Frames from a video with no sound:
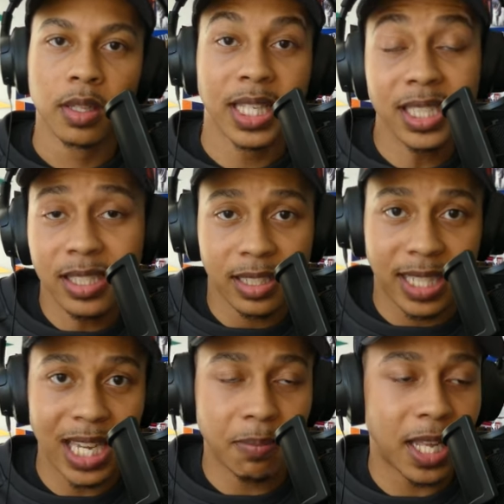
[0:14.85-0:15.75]
This is a
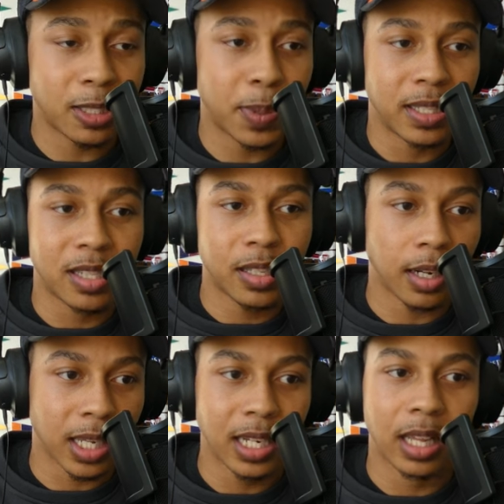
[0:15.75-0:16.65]
team that's been
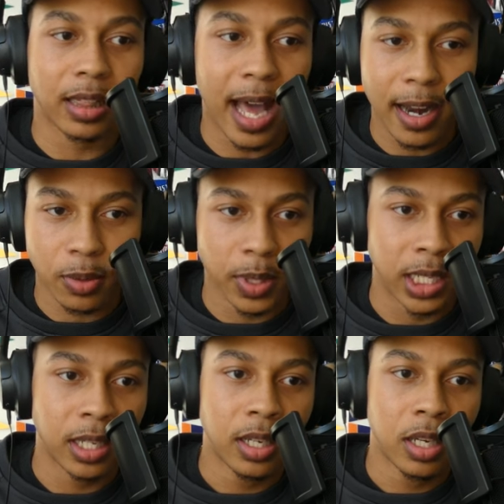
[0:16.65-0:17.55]
stuck in the
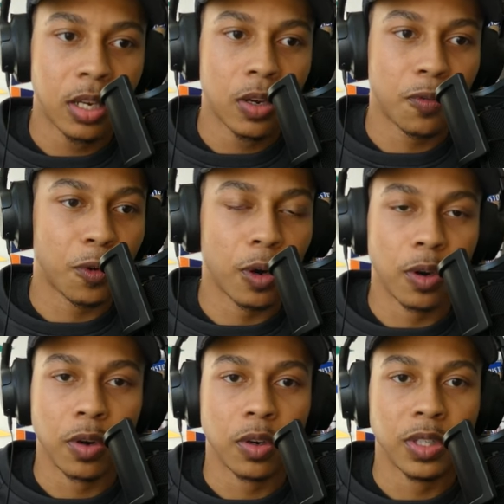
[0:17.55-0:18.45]
lottery
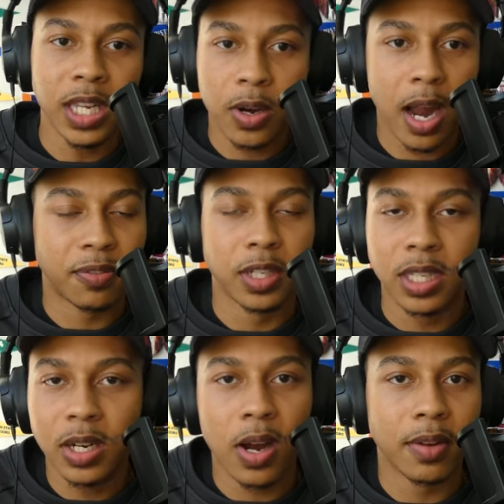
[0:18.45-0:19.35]
for year after
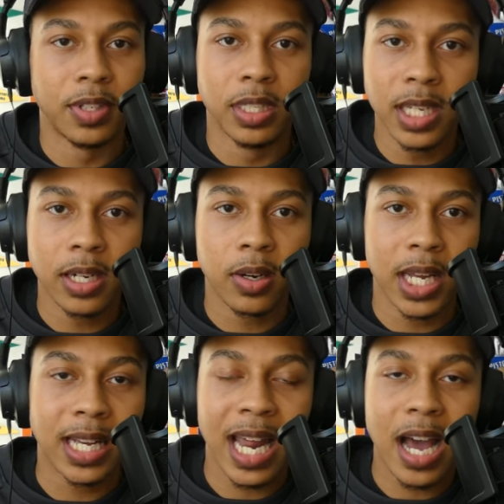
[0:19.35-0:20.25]
year after year,
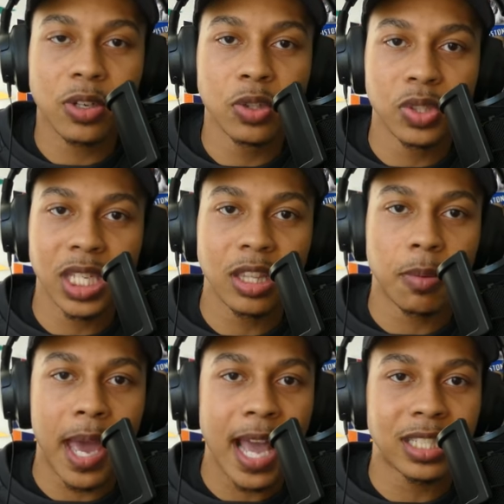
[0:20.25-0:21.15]
and now you see
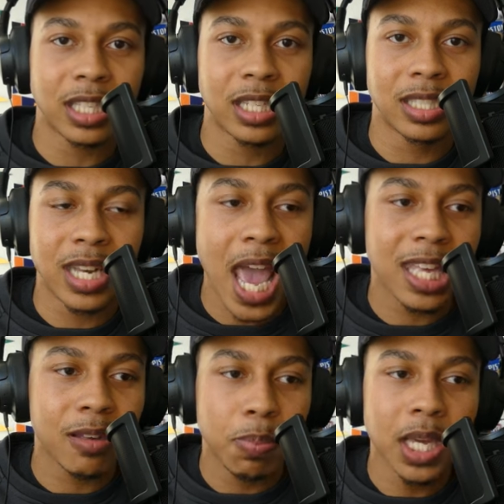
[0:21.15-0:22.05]
them actually
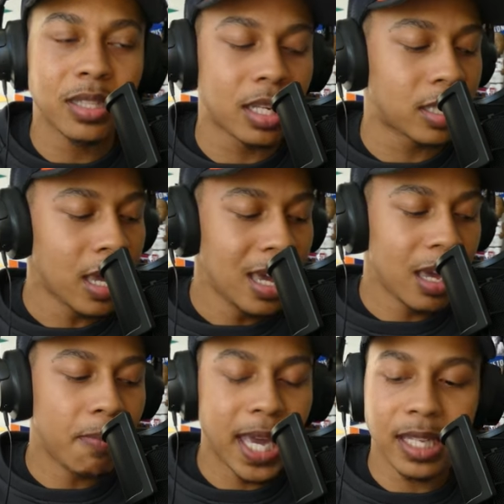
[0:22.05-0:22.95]
stacking pieces
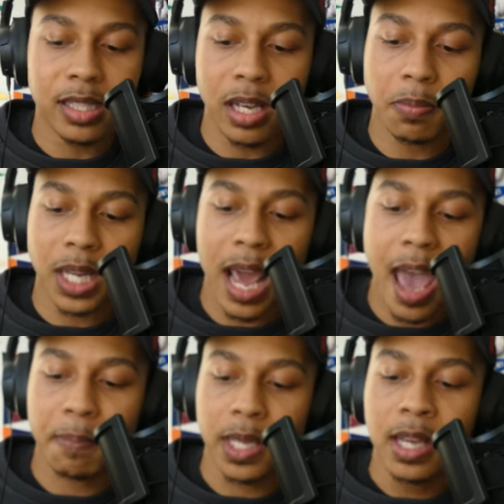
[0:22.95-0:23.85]
and making something
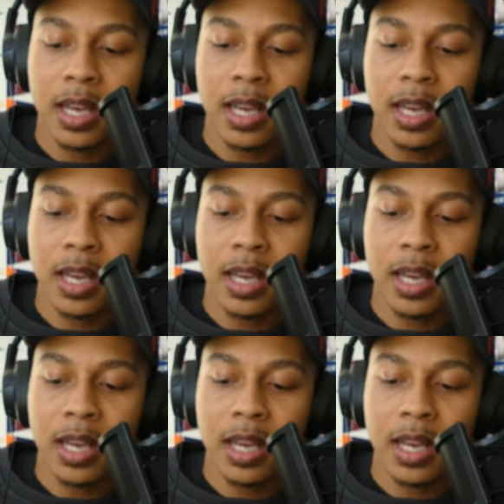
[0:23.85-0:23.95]
happen.